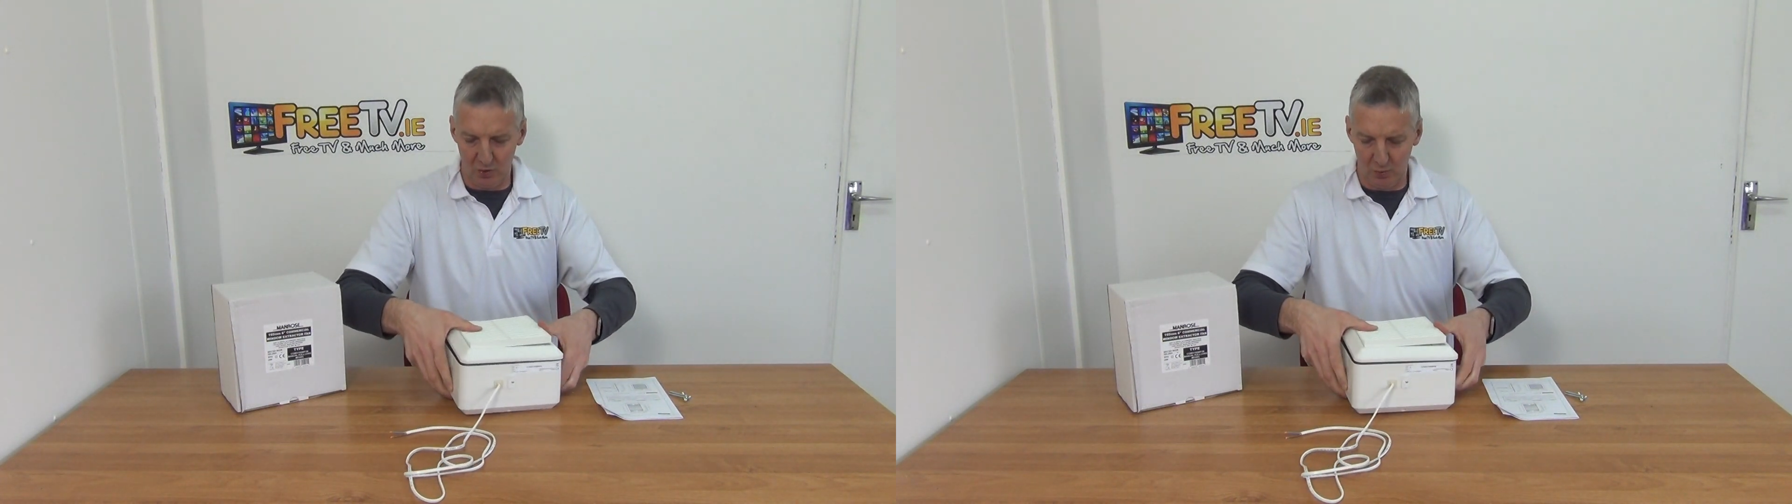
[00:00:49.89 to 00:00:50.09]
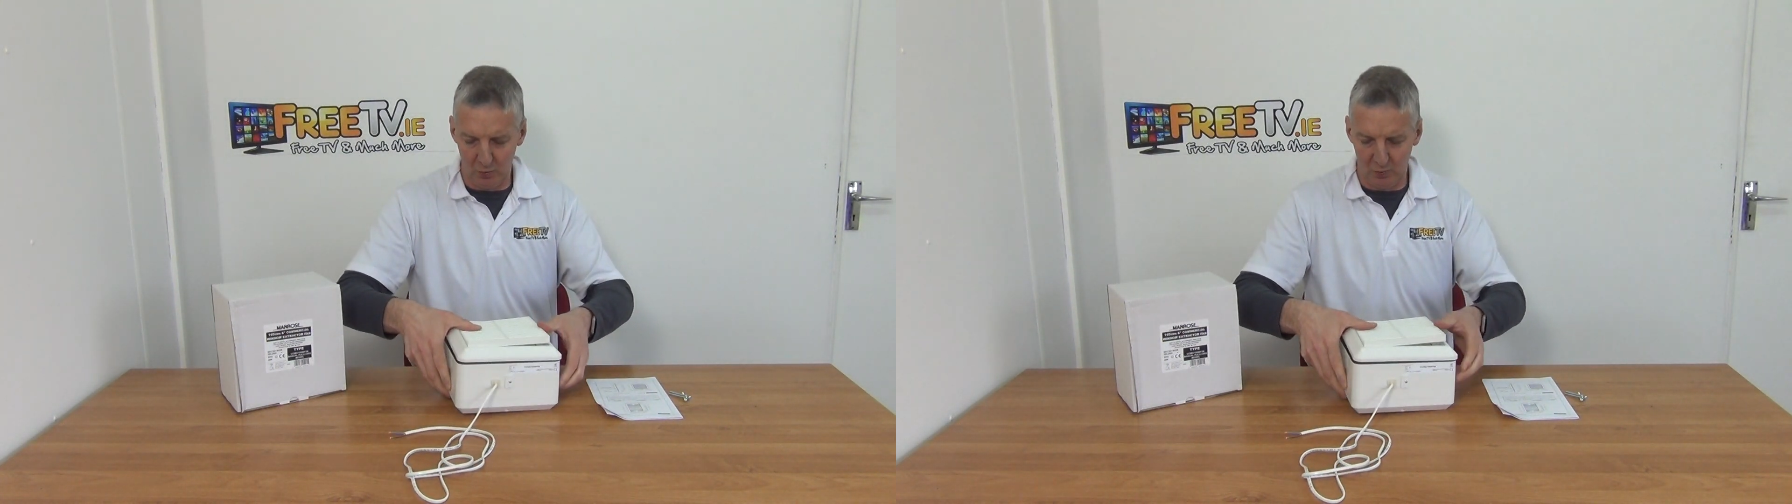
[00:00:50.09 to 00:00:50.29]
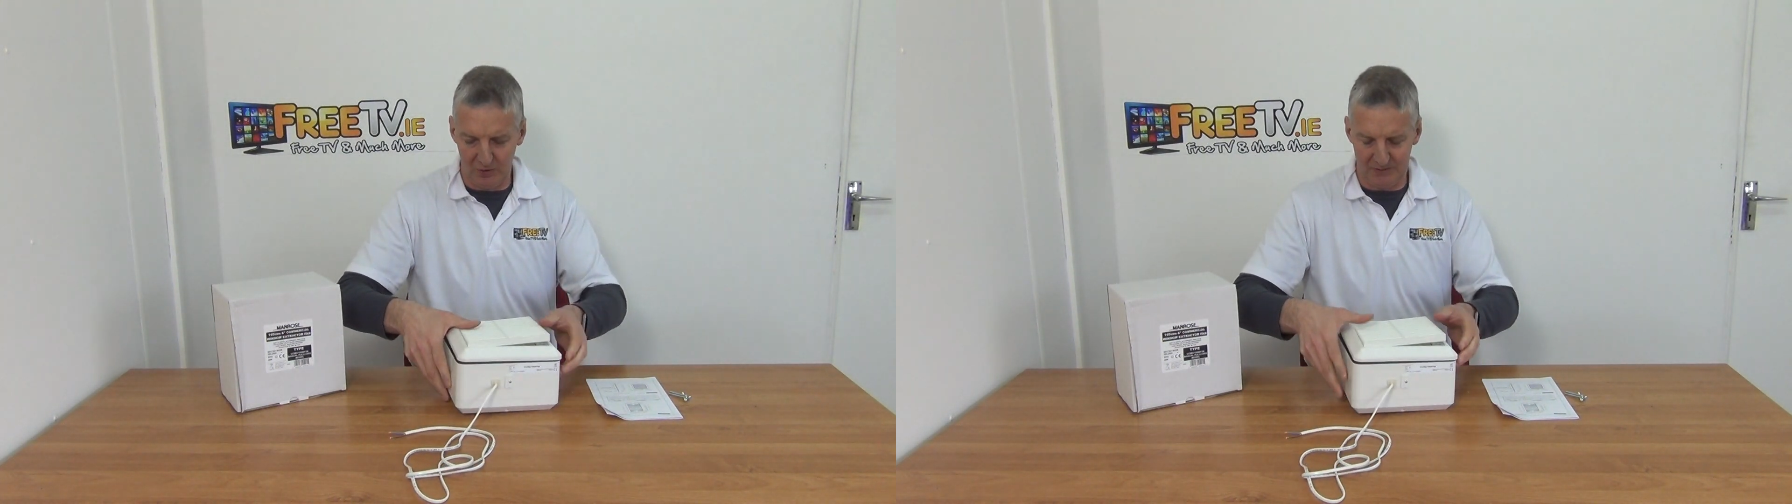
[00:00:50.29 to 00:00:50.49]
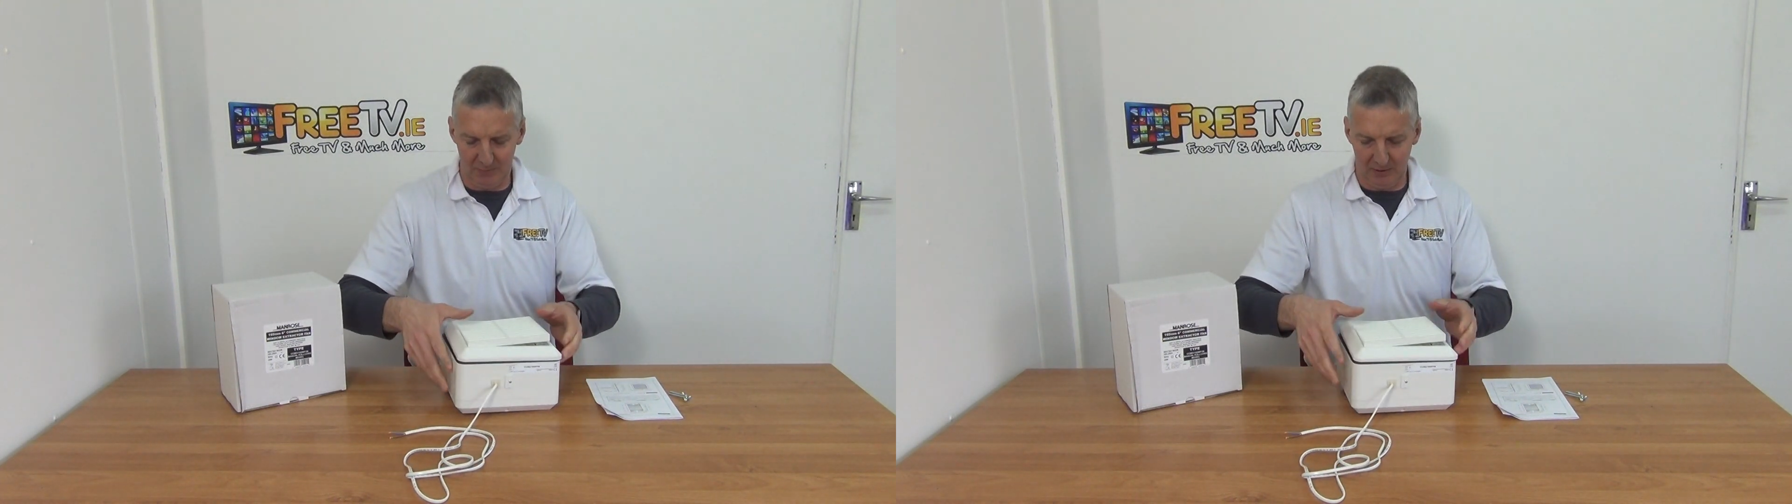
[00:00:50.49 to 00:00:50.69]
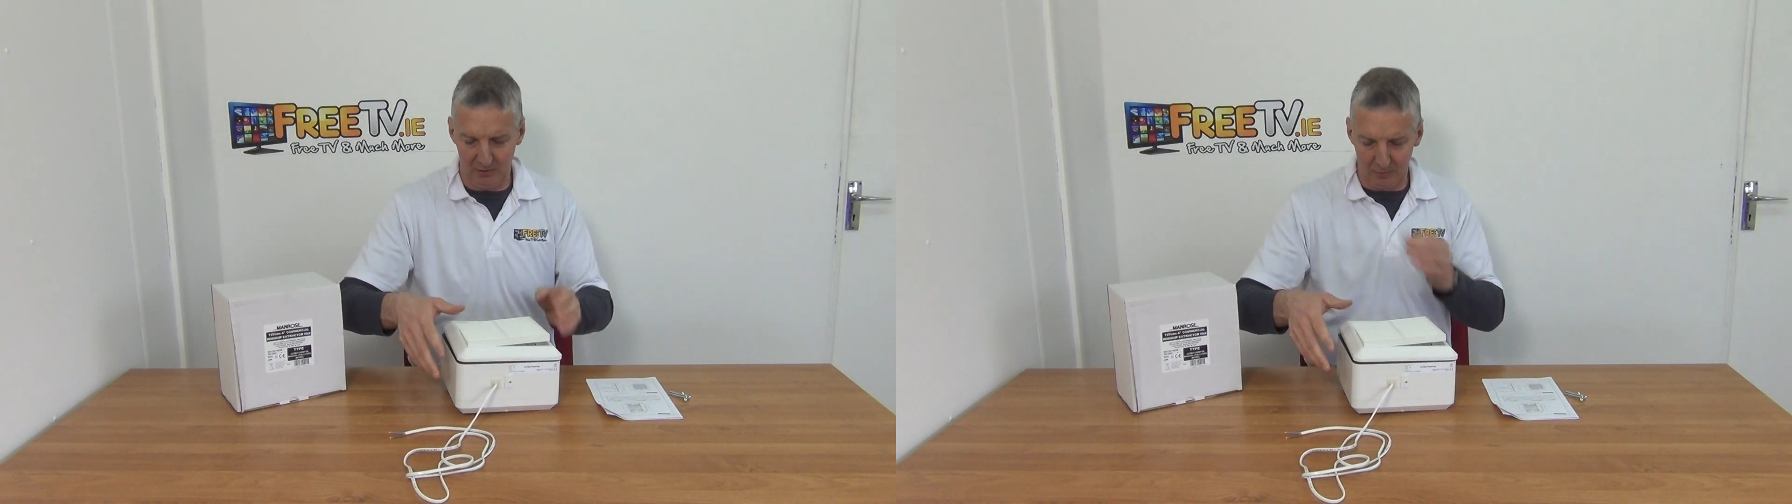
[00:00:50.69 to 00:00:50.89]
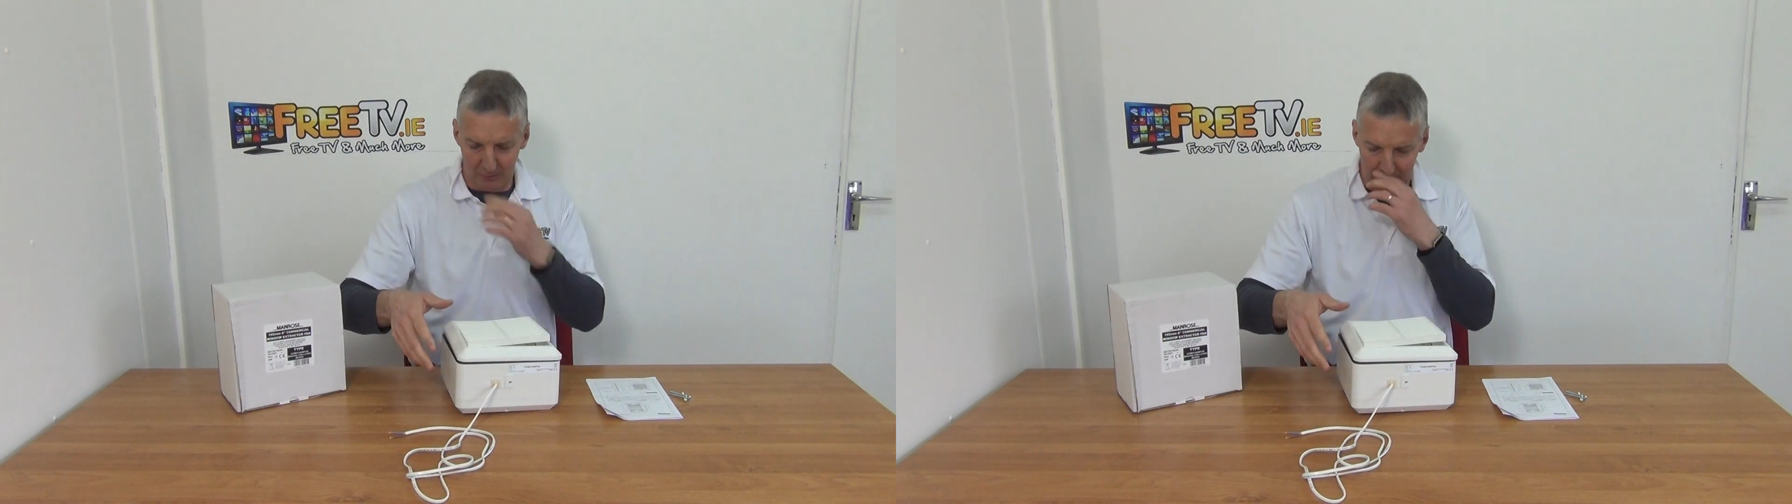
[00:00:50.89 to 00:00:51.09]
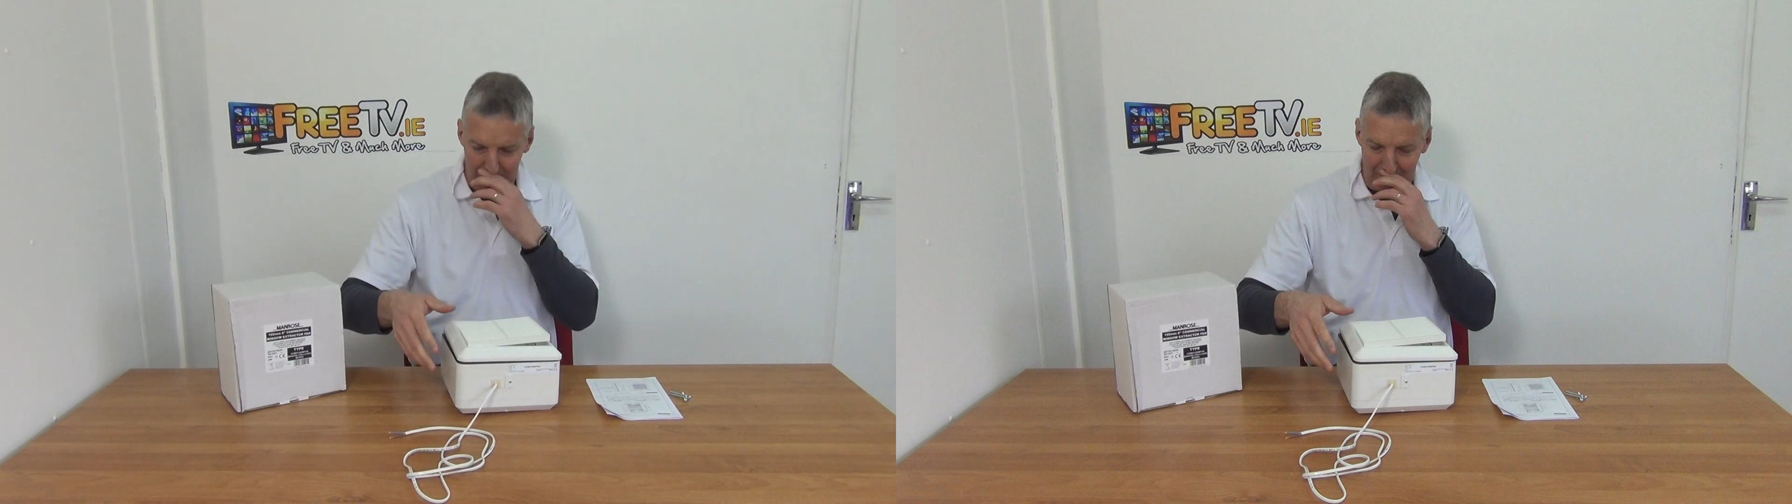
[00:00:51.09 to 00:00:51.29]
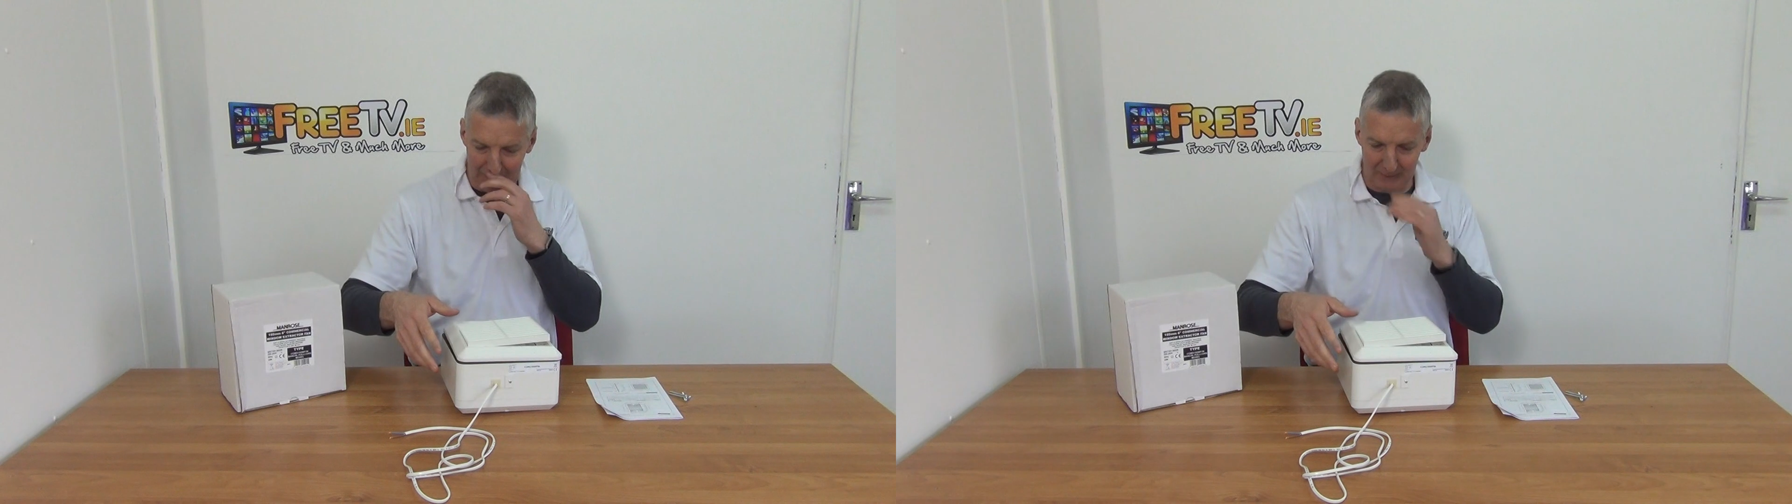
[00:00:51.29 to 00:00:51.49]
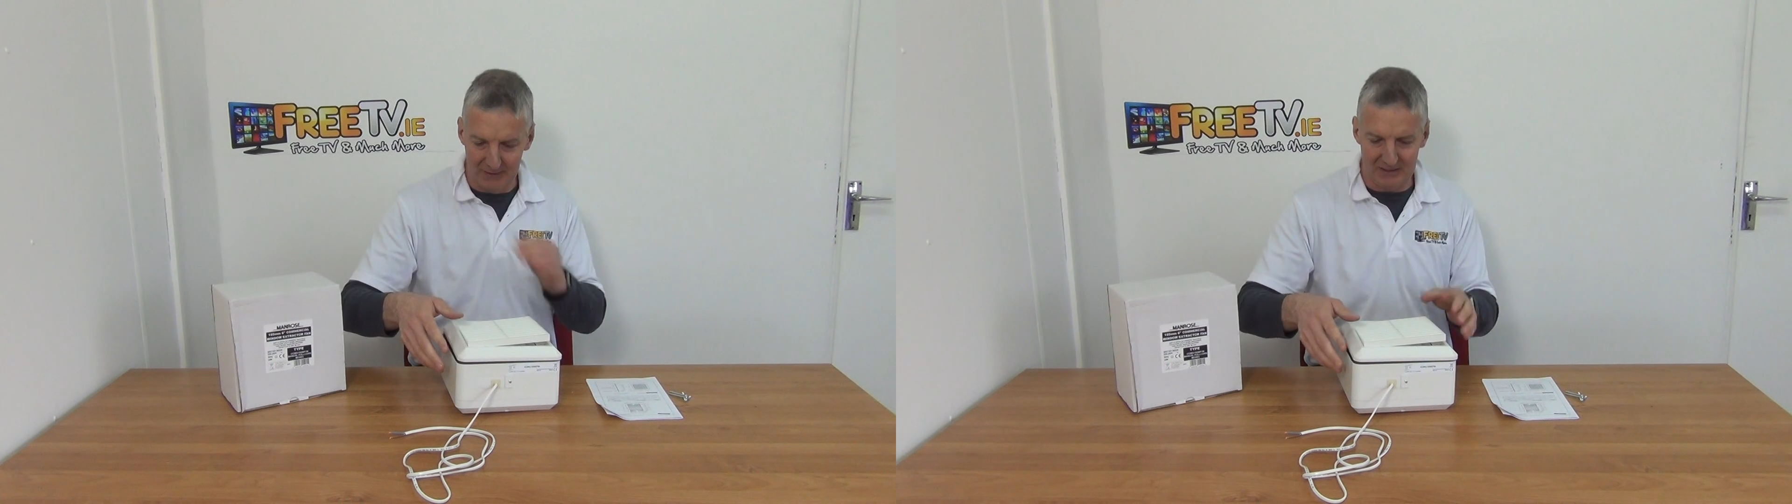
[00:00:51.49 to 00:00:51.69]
you this particular unit here.